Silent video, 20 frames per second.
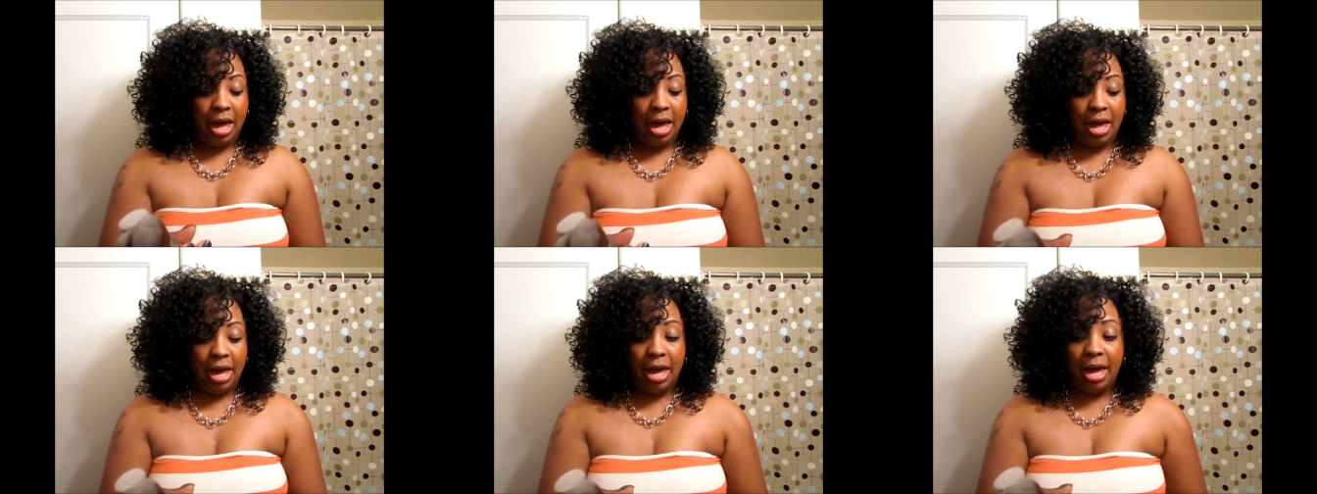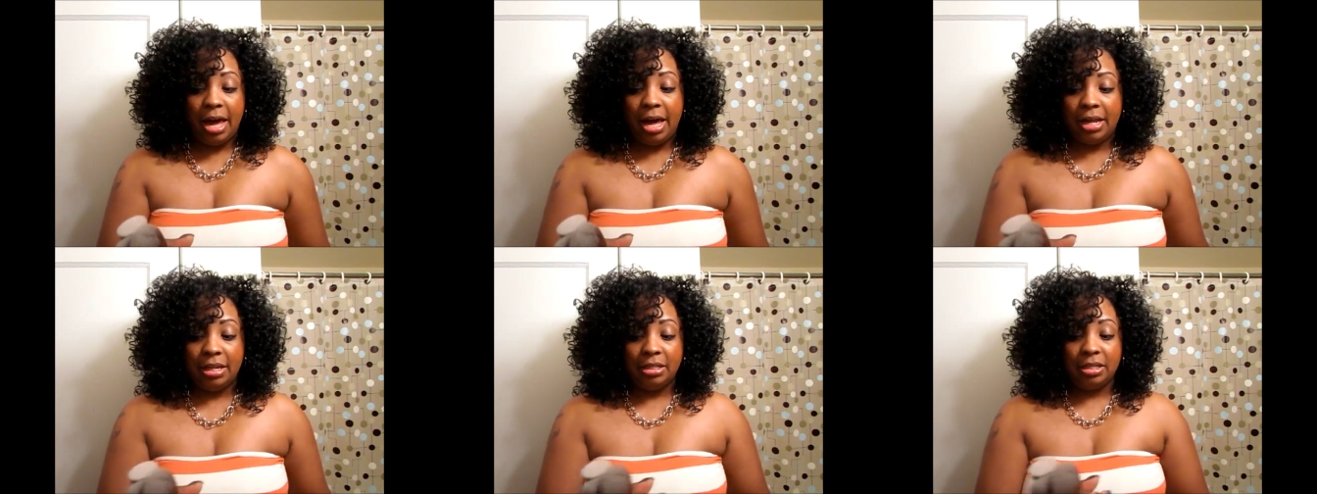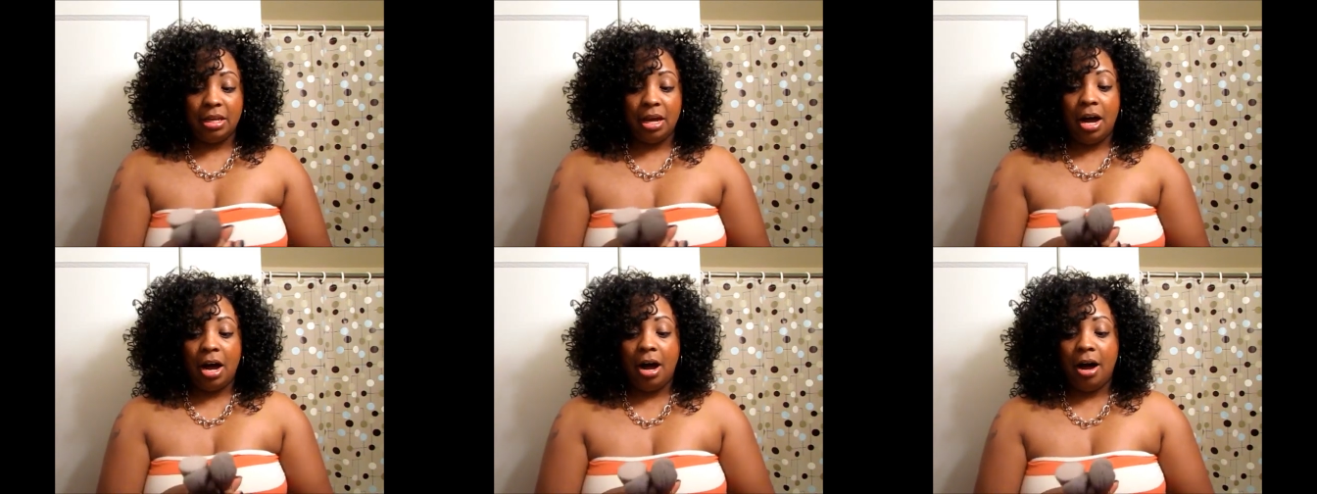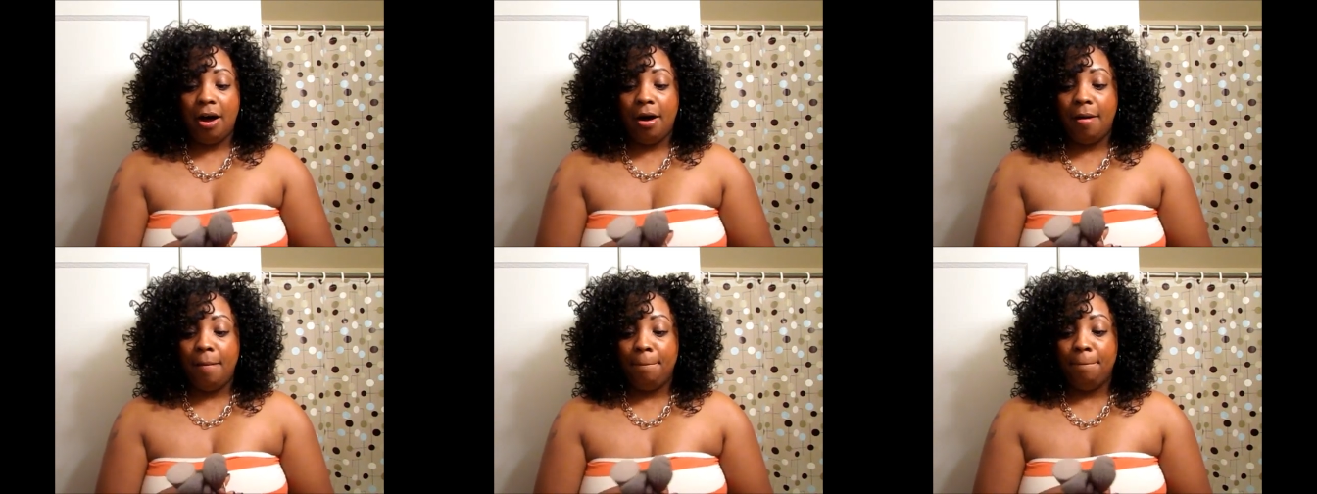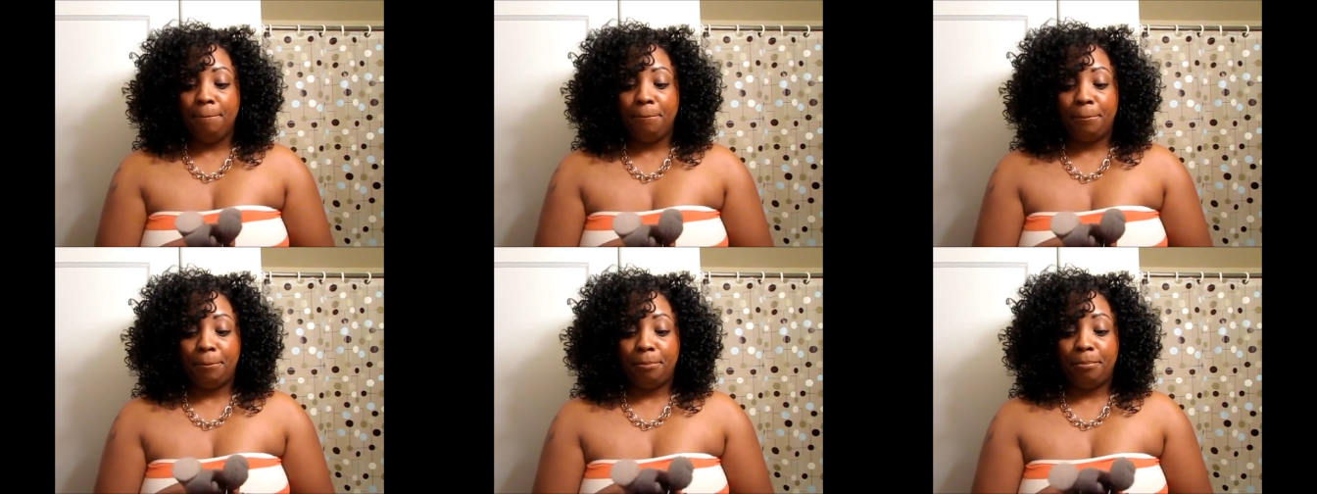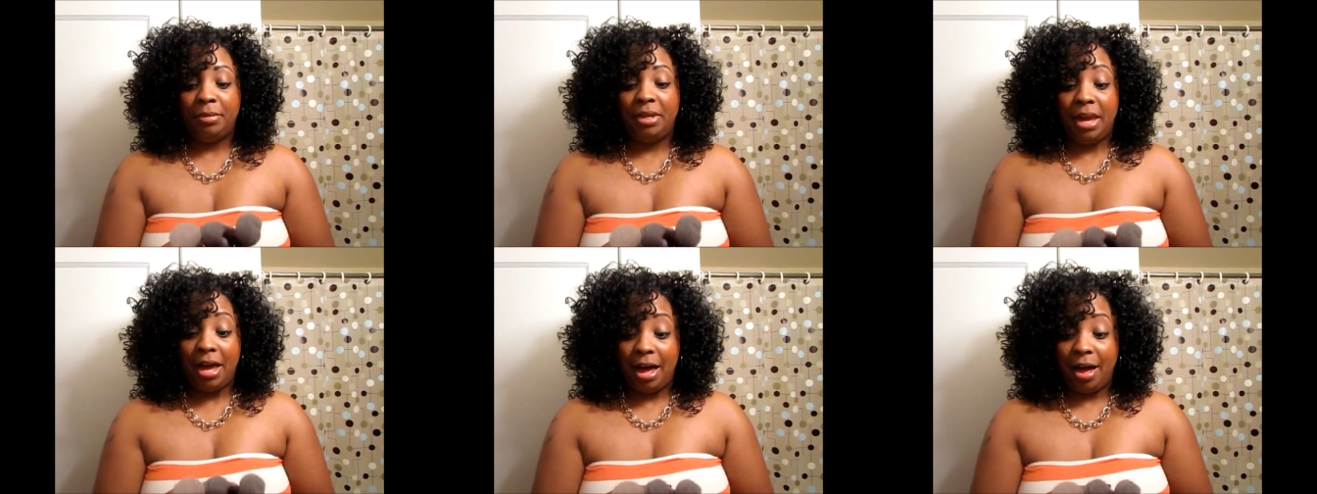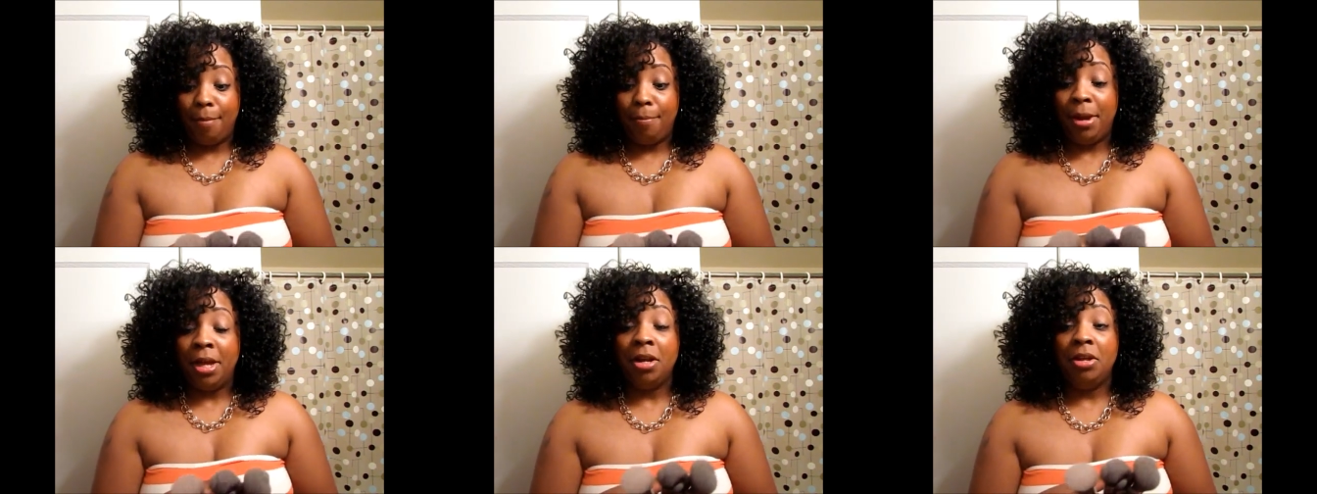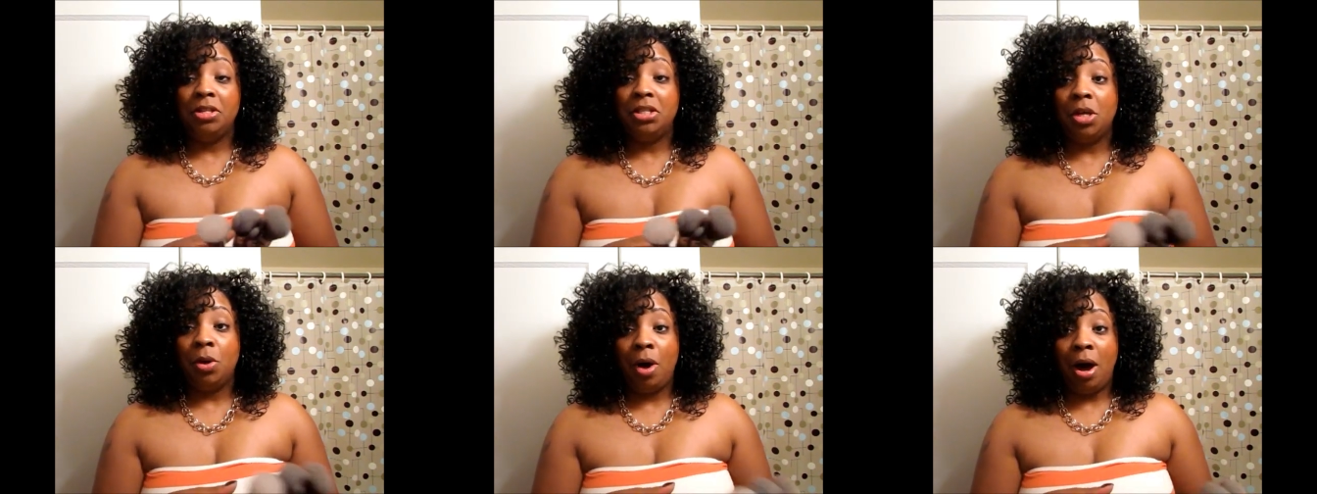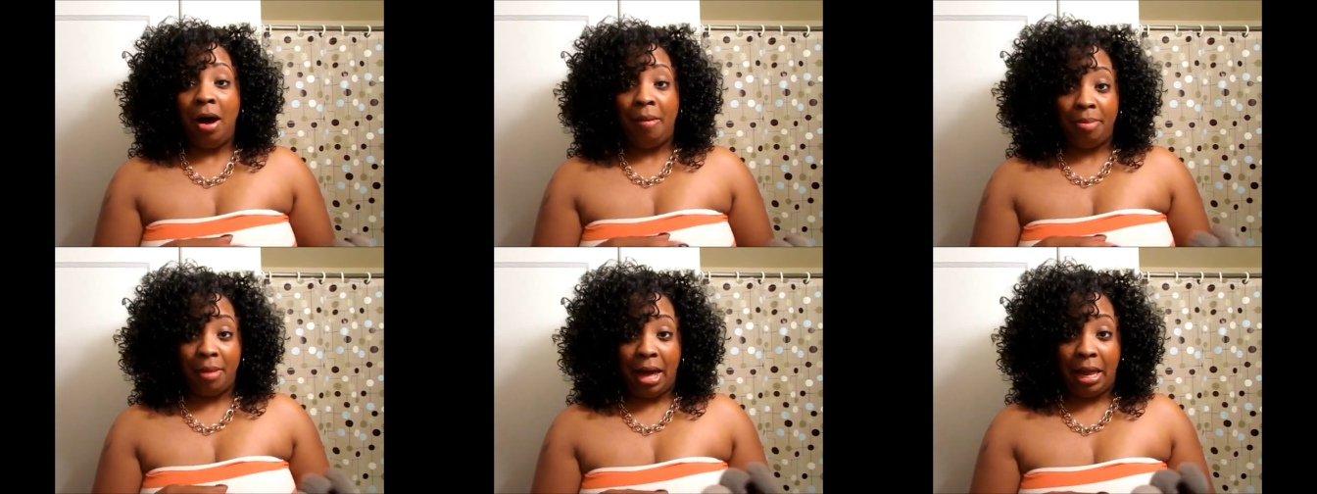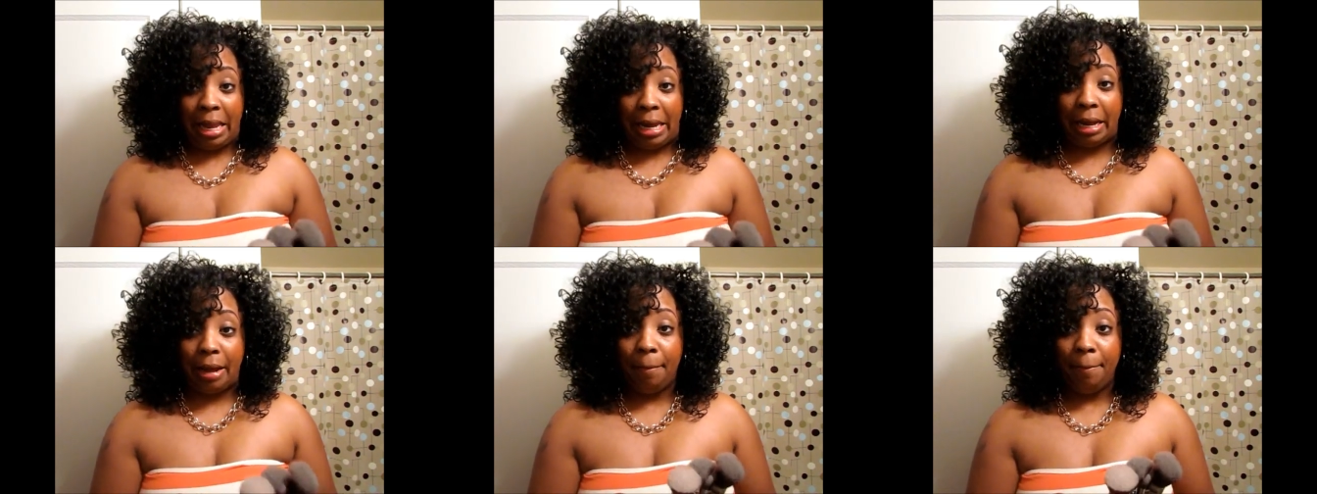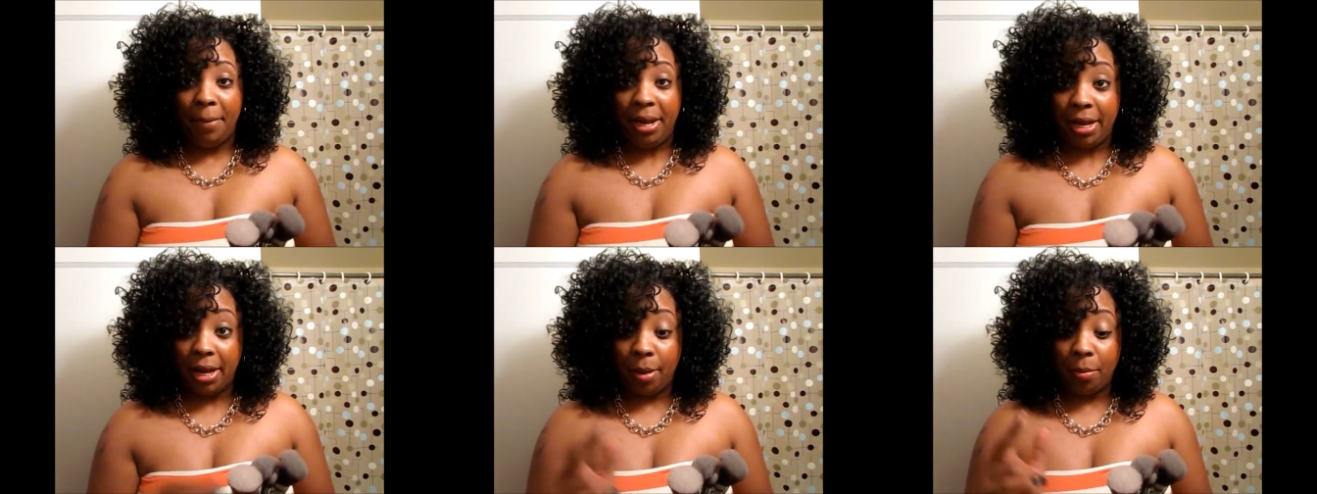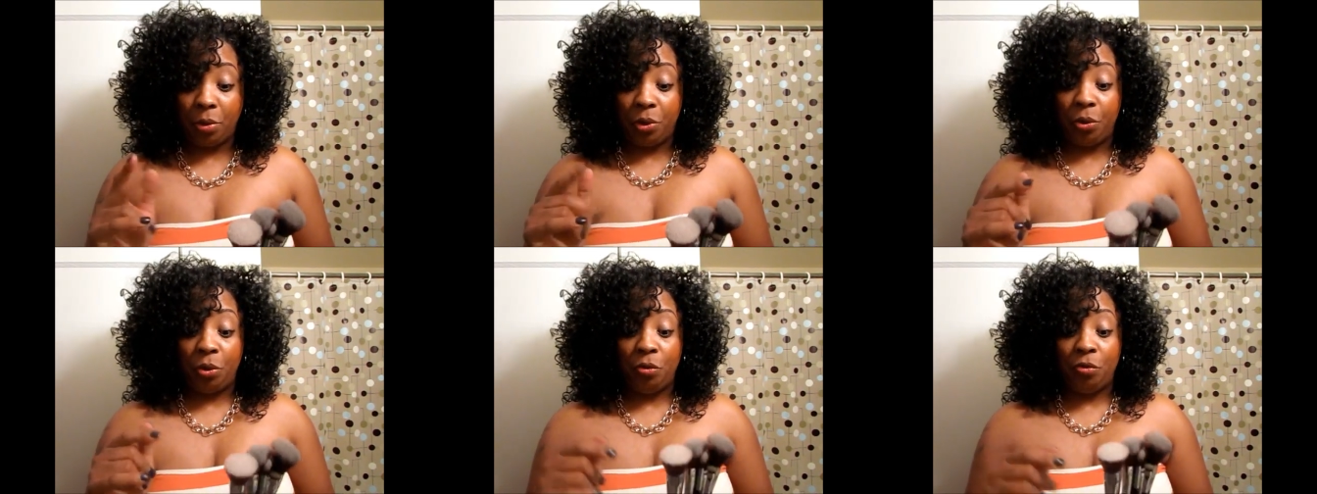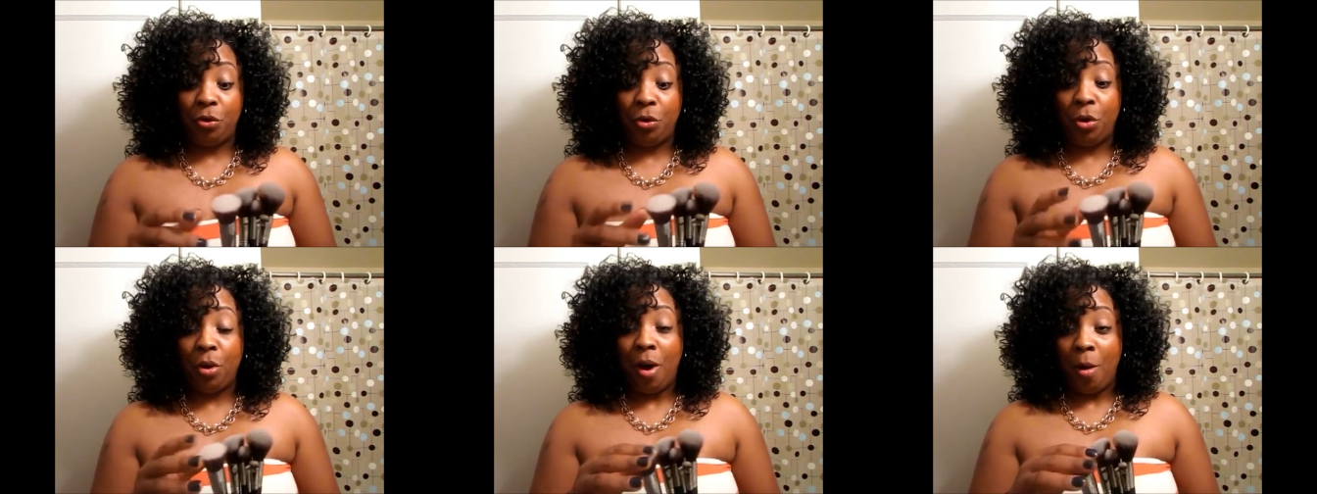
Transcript: and yeah, being as though I'm not like a makeup guru,